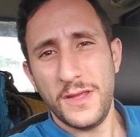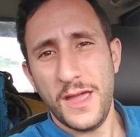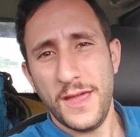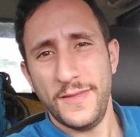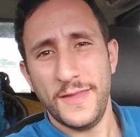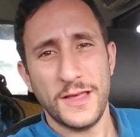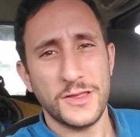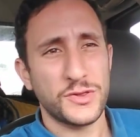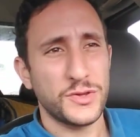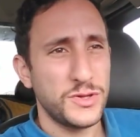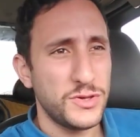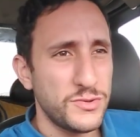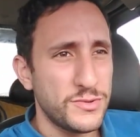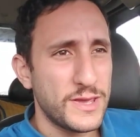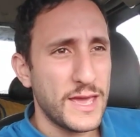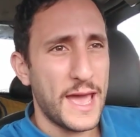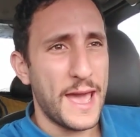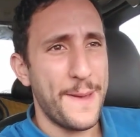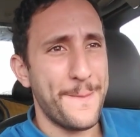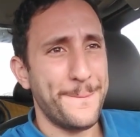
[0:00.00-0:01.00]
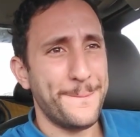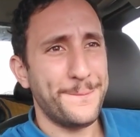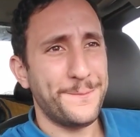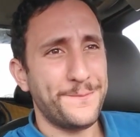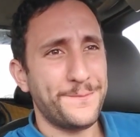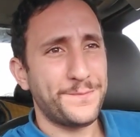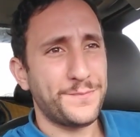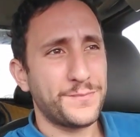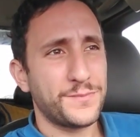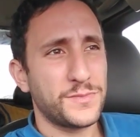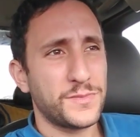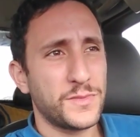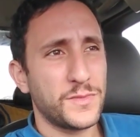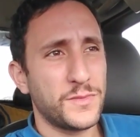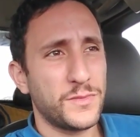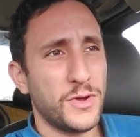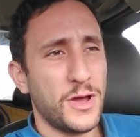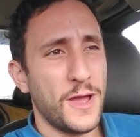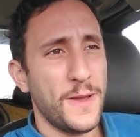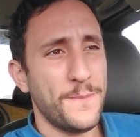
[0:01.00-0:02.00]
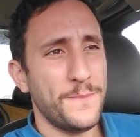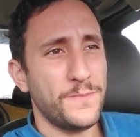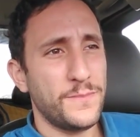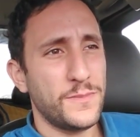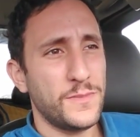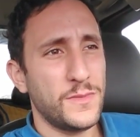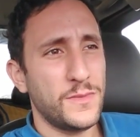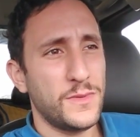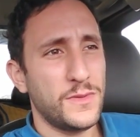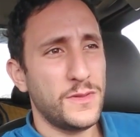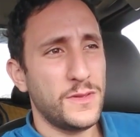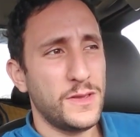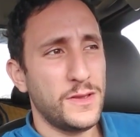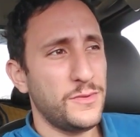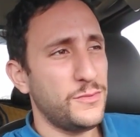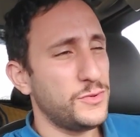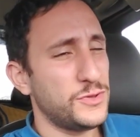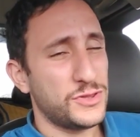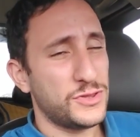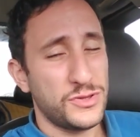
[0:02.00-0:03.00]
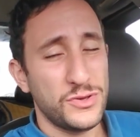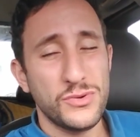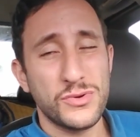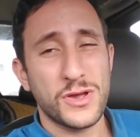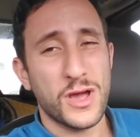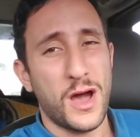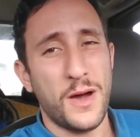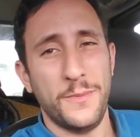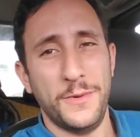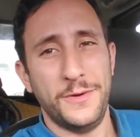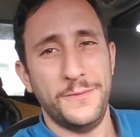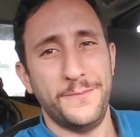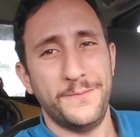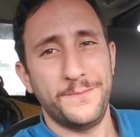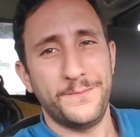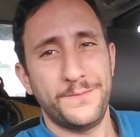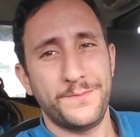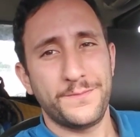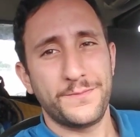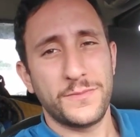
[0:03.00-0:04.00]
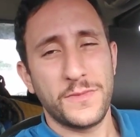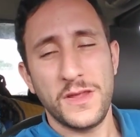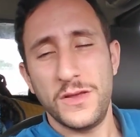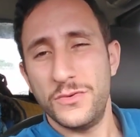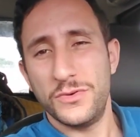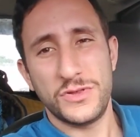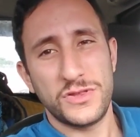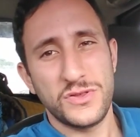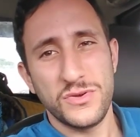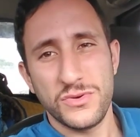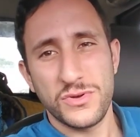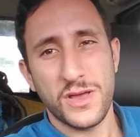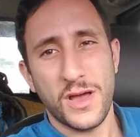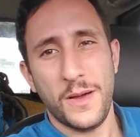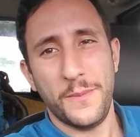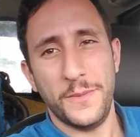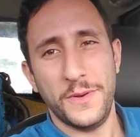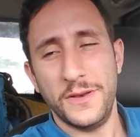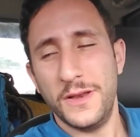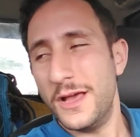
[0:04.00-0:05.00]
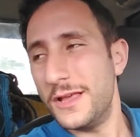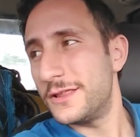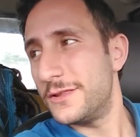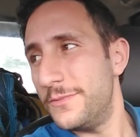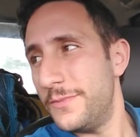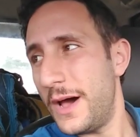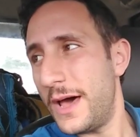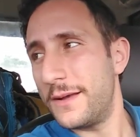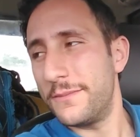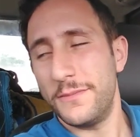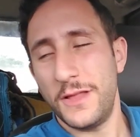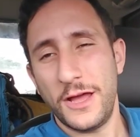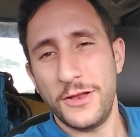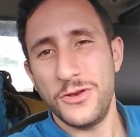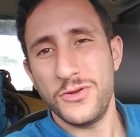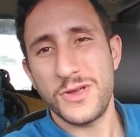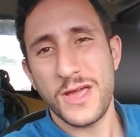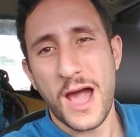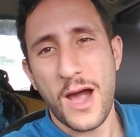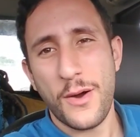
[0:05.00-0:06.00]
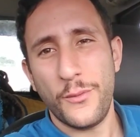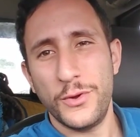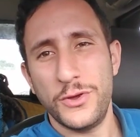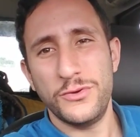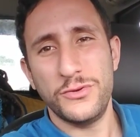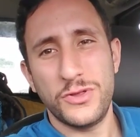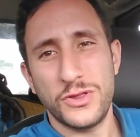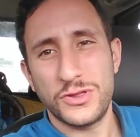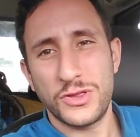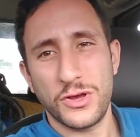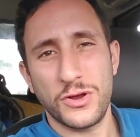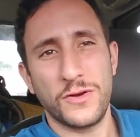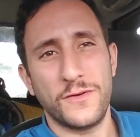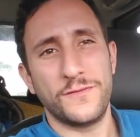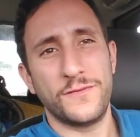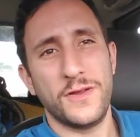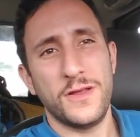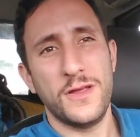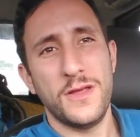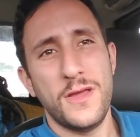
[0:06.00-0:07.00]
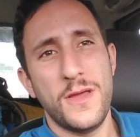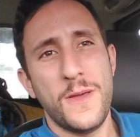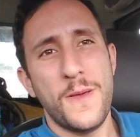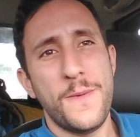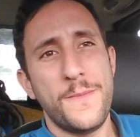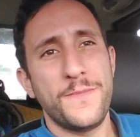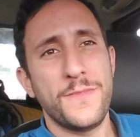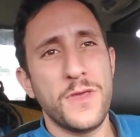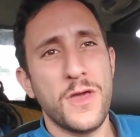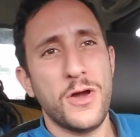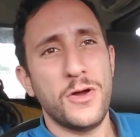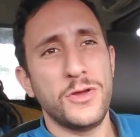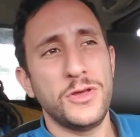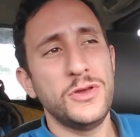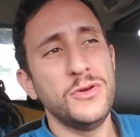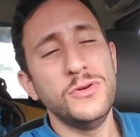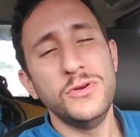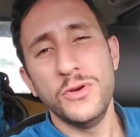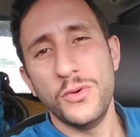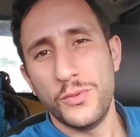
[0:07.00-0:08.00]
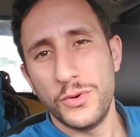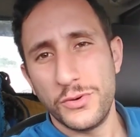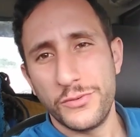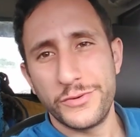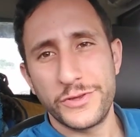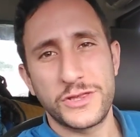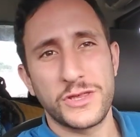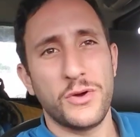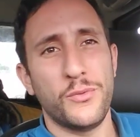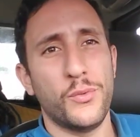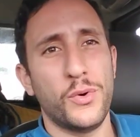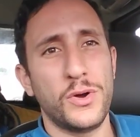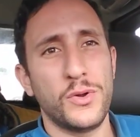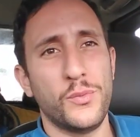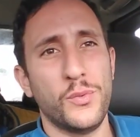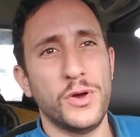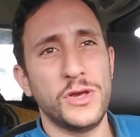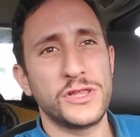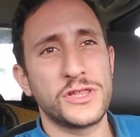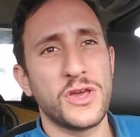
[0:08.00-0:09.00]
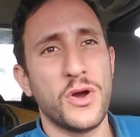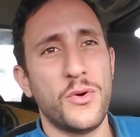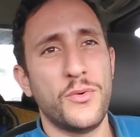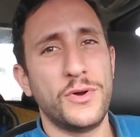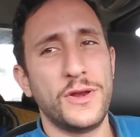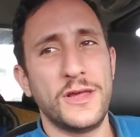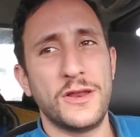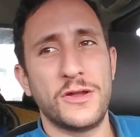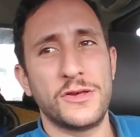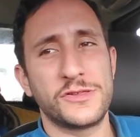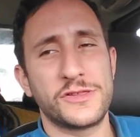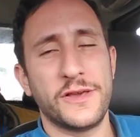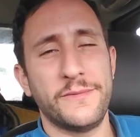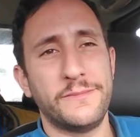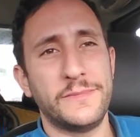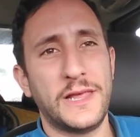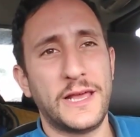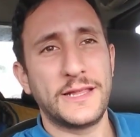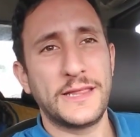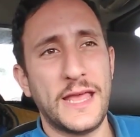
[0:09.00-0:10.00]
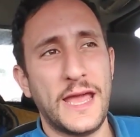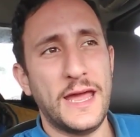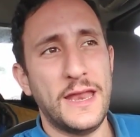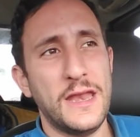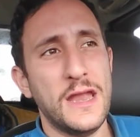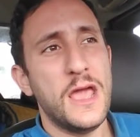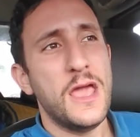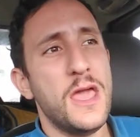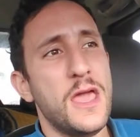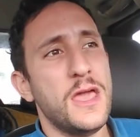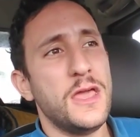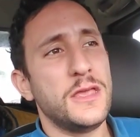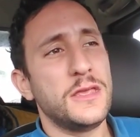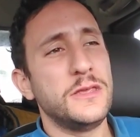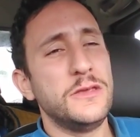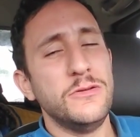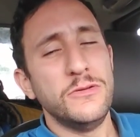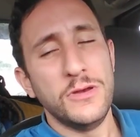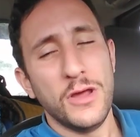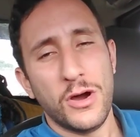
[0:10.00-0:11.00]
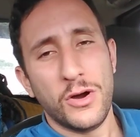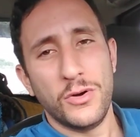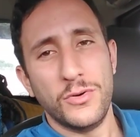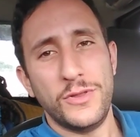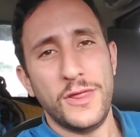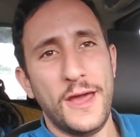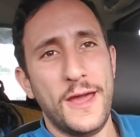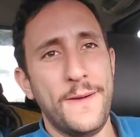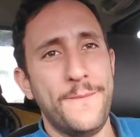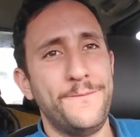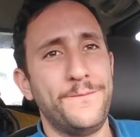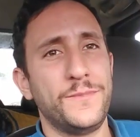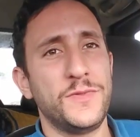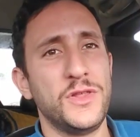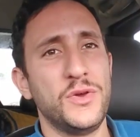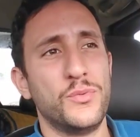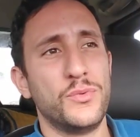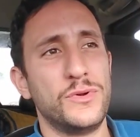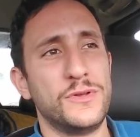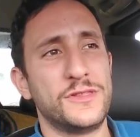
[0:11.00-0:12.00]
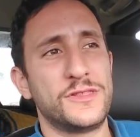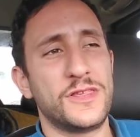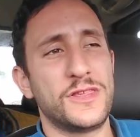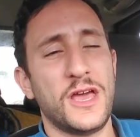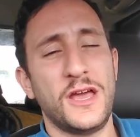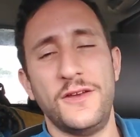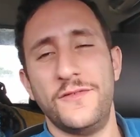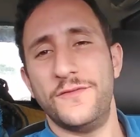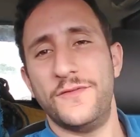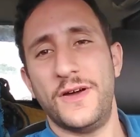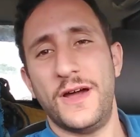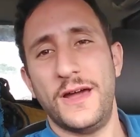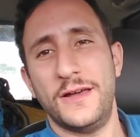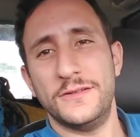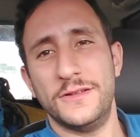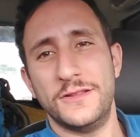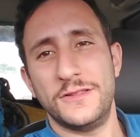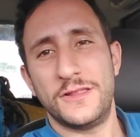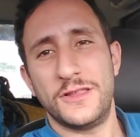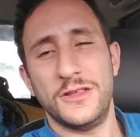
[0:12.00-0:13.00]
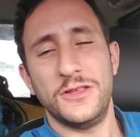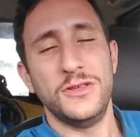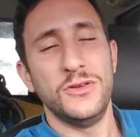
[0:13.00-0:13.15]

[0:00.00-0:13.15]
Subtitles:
And that's what you get. Right? It was due coming. It was due coming. That's the bottom line. You got what you deserved. You know, you knew what it was going in on something like that. You know that you were inciting violence.